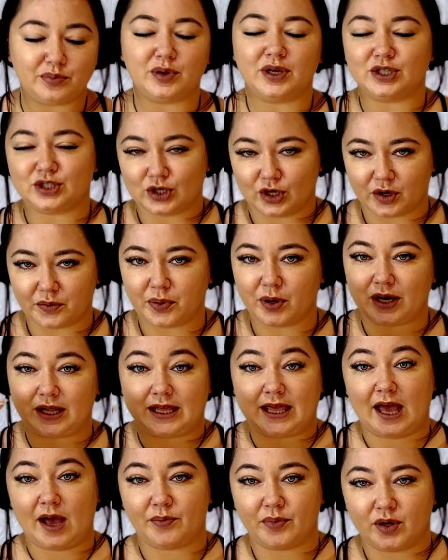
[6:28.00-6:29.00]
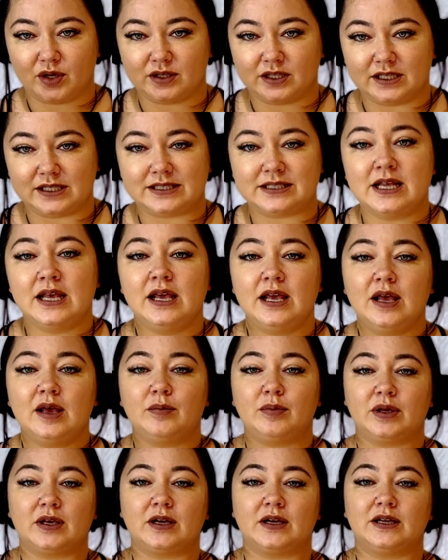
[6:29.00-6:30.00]
be sure to put a cap on this,
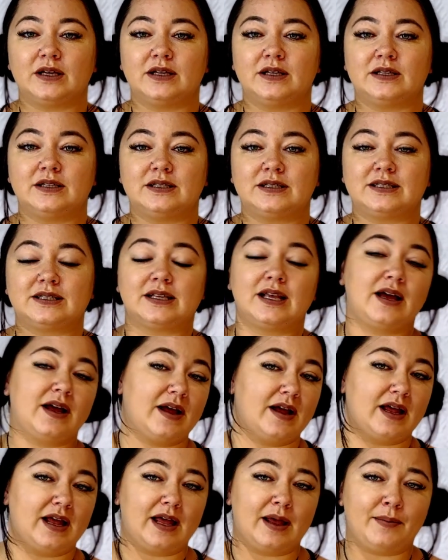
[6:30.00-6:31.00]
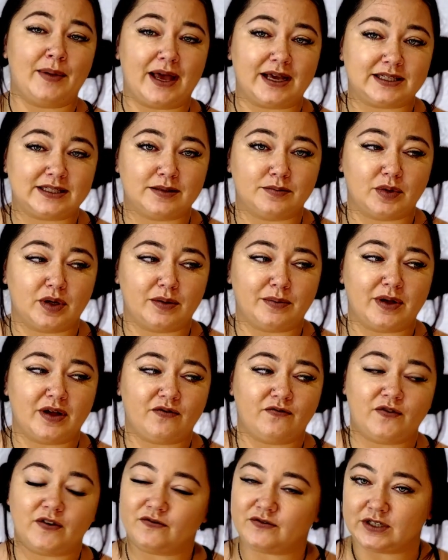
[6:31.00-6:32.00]
because a maximum
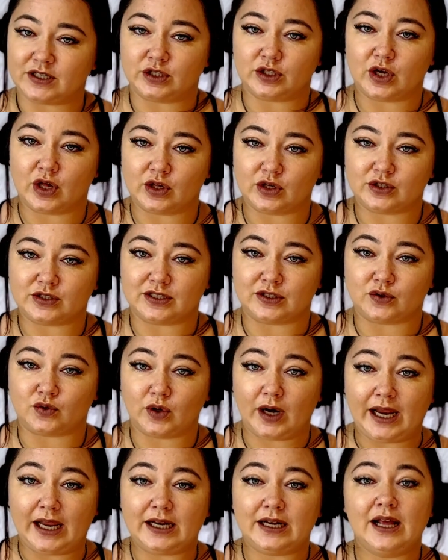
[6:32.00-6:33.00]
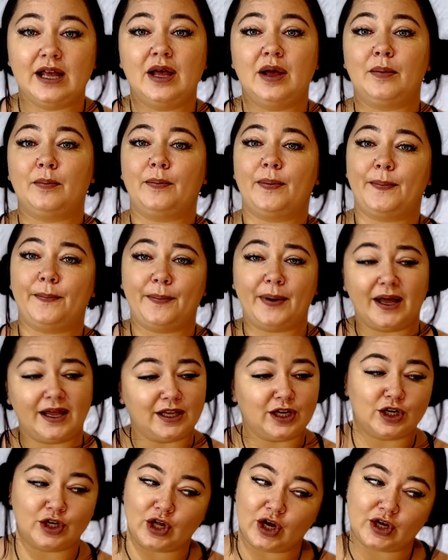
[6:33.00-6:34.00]
of $15 is great,
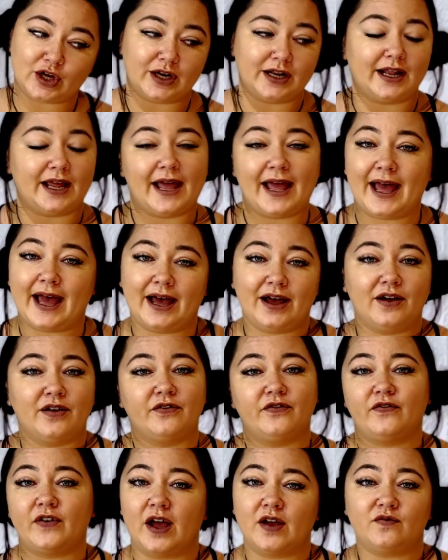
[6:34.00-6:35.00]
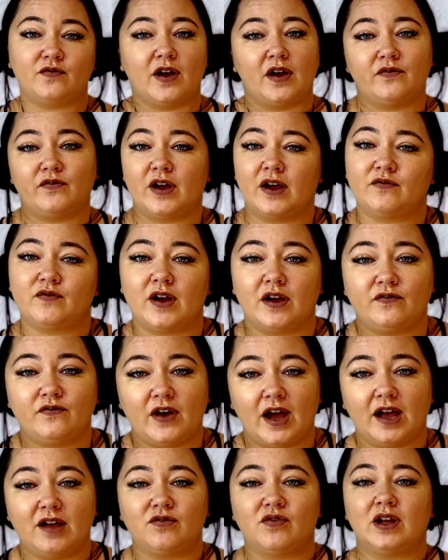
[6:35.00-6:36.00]
but you're not going to have 5
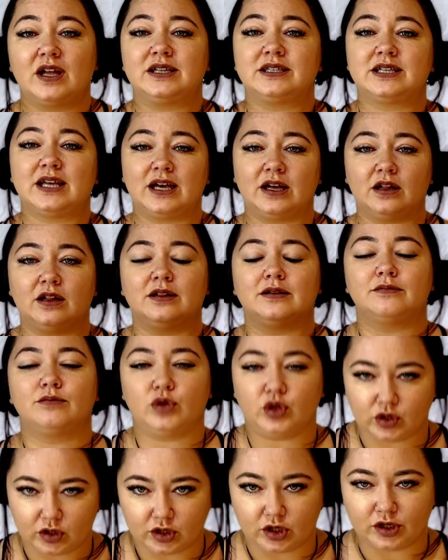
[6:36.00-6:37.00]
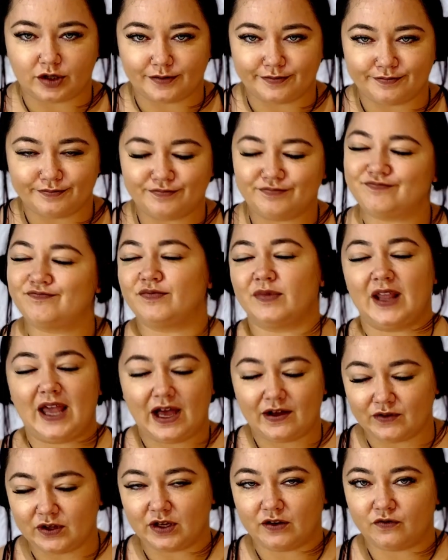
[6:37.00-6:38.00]
until you're
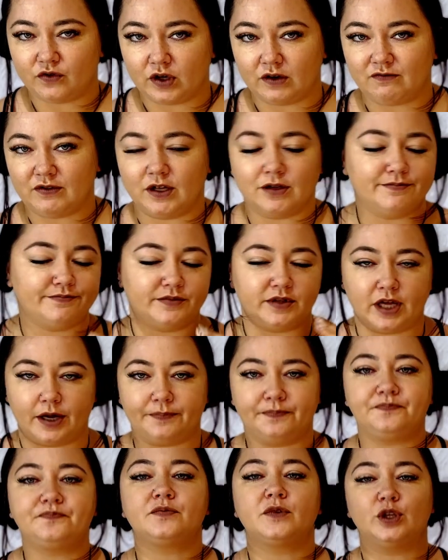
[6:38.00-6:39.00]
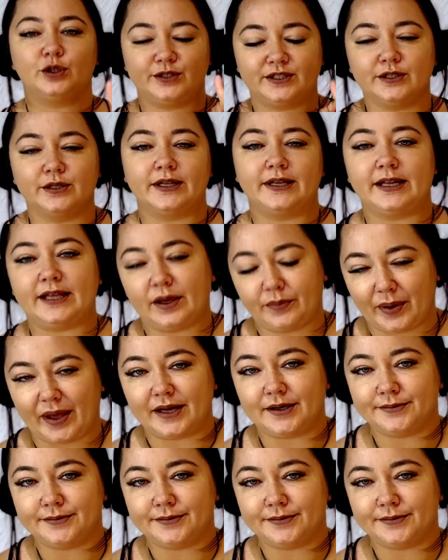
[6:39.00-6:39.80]
having a free fill. No, you still need to get paid.